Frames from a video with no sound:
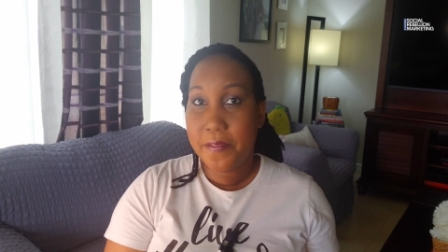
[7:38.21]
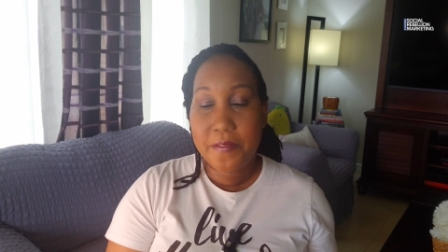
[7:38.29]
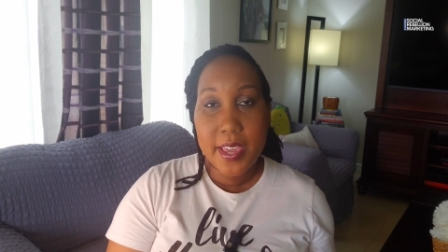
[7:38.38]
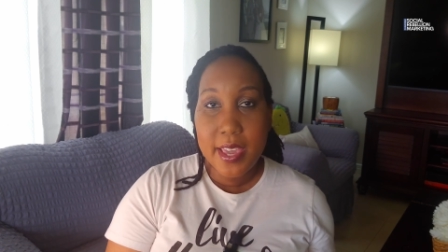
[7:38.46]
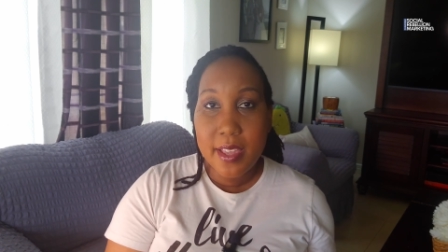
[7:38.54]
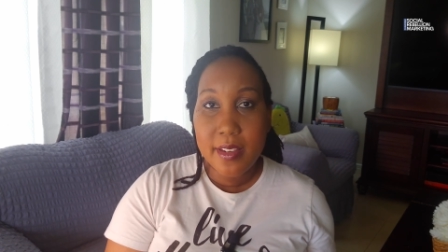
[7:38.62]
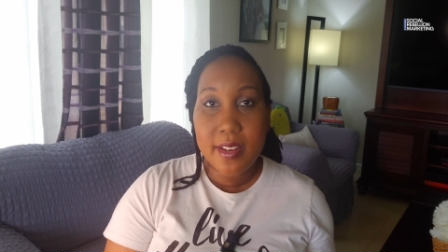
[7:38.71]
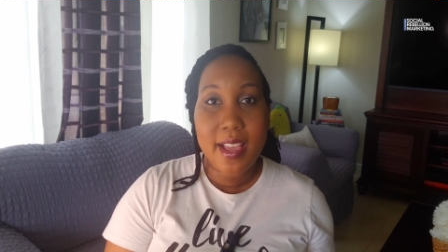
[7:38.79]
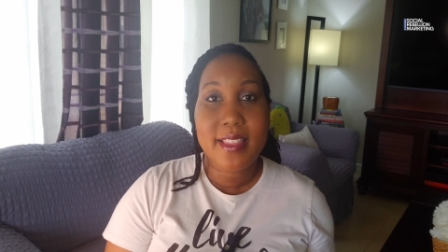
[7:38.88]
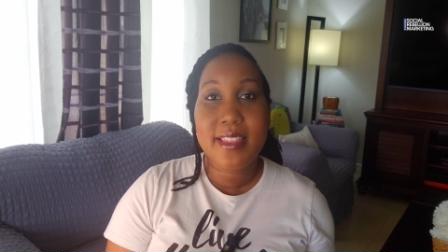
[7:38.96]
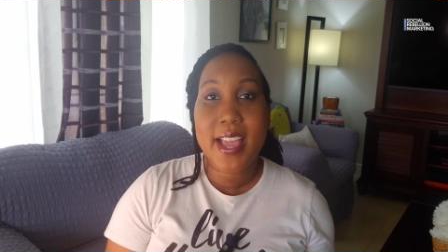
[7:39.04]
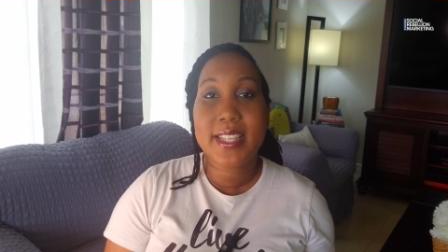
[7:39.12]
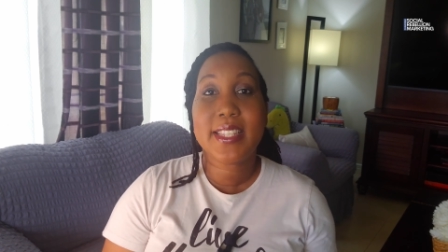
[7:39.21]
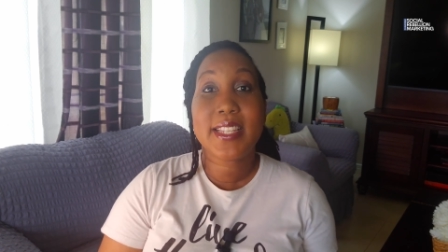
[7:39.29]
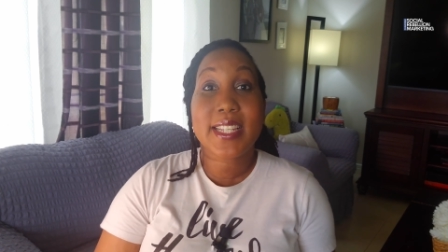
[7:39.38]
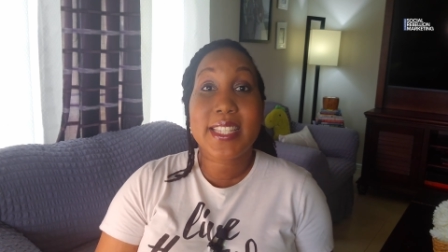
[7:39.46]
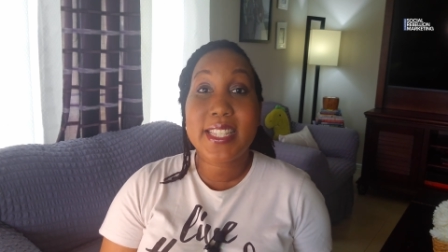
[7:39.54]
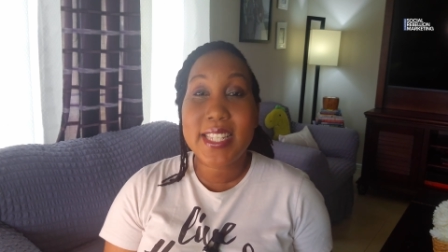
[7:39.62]
failed and then
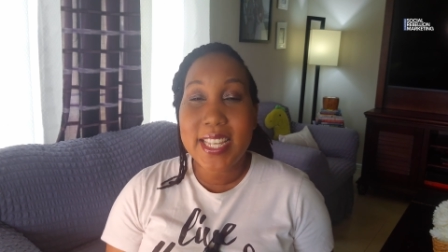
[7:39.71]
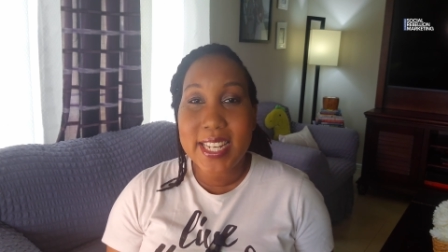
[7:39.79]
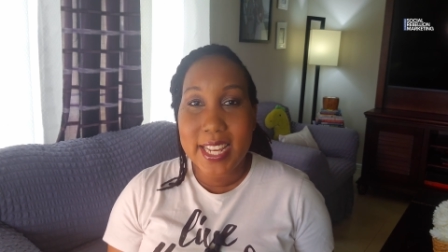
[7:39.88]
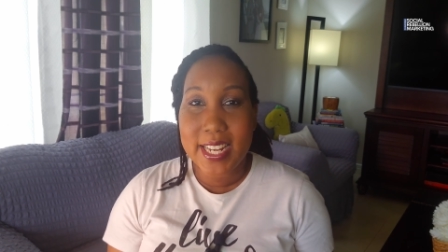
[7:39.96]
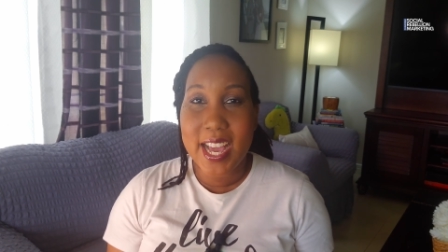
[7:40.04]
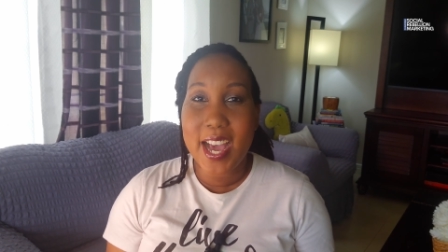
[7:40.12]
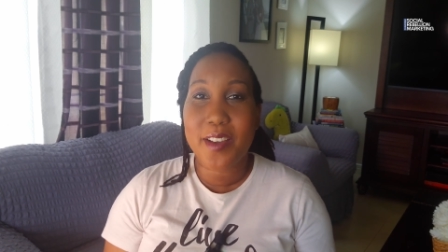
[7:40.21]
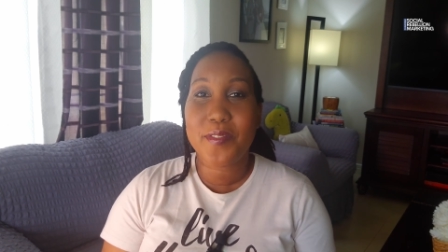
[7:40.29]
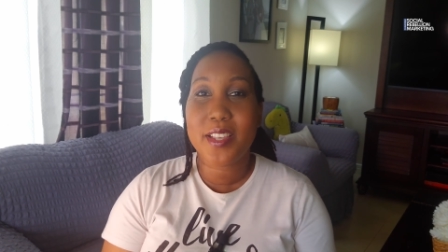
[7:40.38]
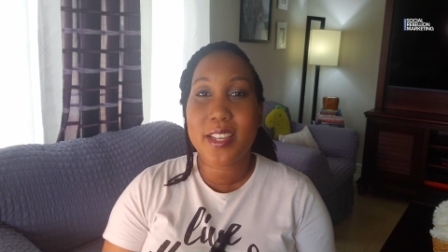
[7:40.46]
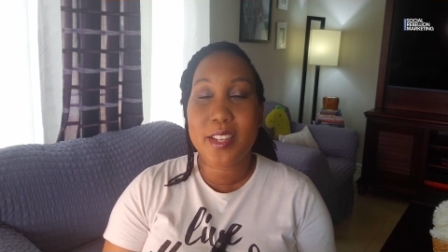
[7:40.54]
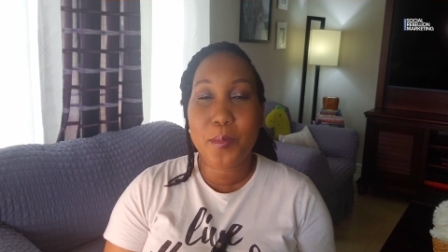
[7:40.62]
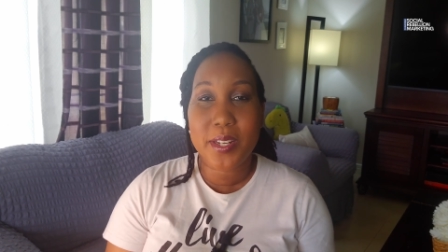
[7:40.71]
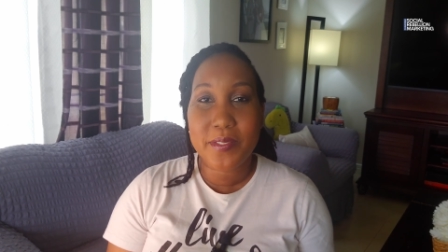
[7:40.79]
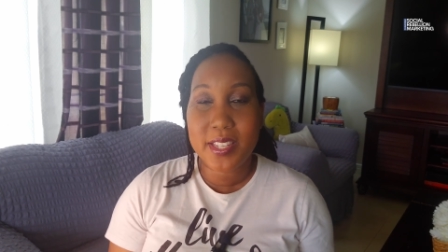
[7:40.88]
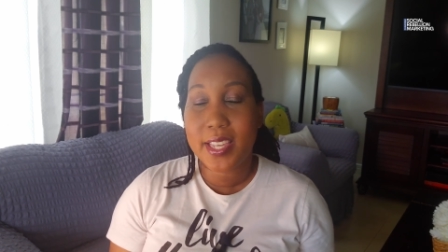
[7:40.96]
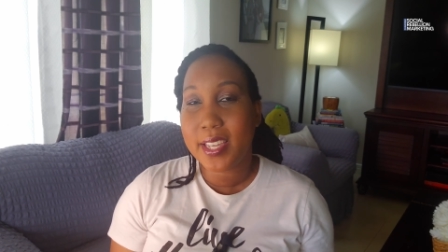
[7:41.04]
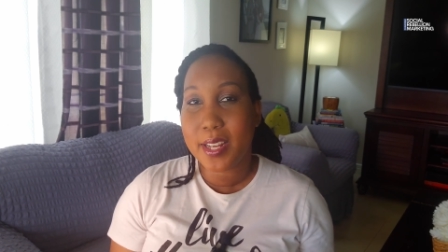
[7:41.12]
succeeded after they would have
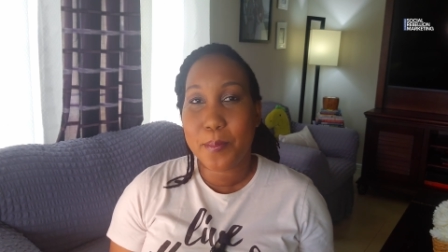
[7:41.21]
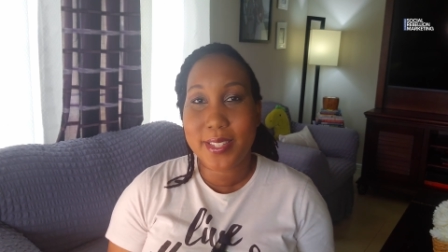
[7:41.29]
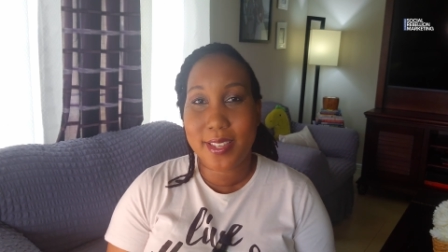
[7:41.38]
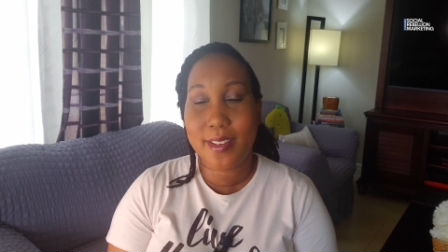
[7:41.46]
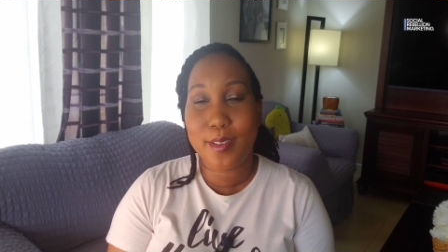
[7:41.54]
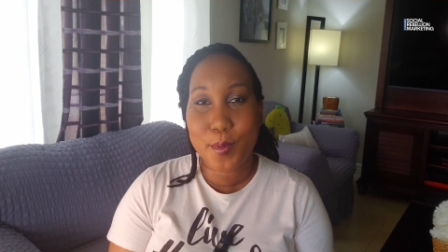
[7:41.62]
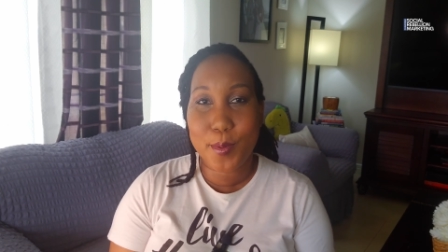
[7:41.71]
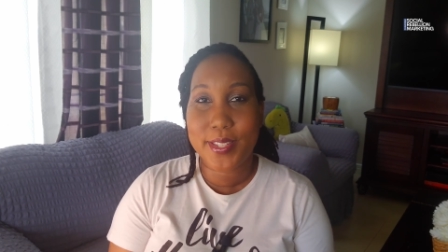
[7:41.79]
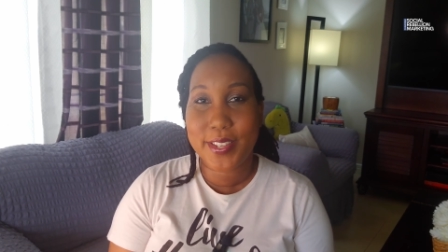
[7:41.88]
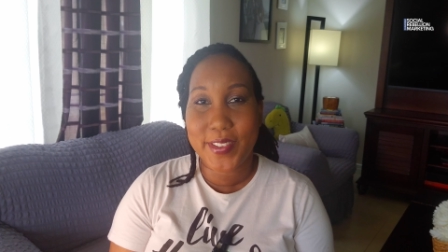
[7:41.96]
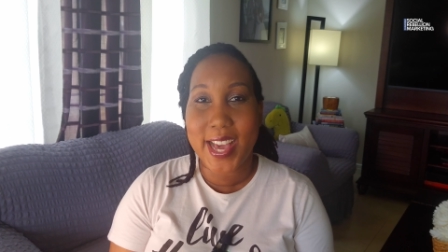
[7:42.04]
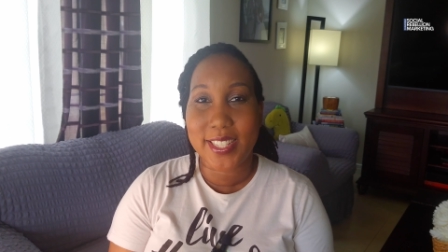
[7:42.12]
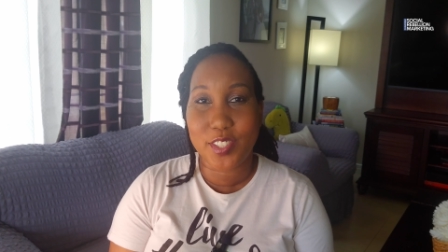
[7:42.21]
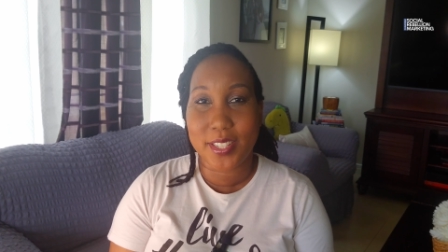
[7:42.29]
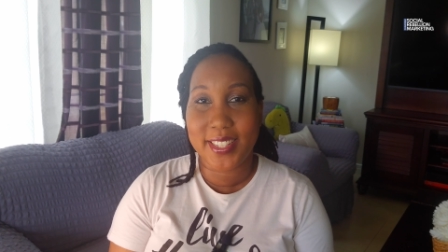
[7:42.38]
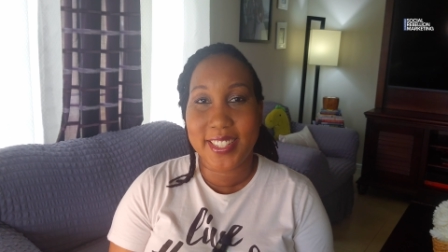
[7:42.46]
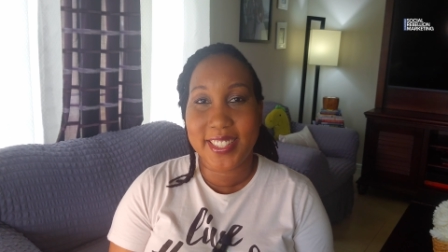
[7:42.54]
taken a particular course of action.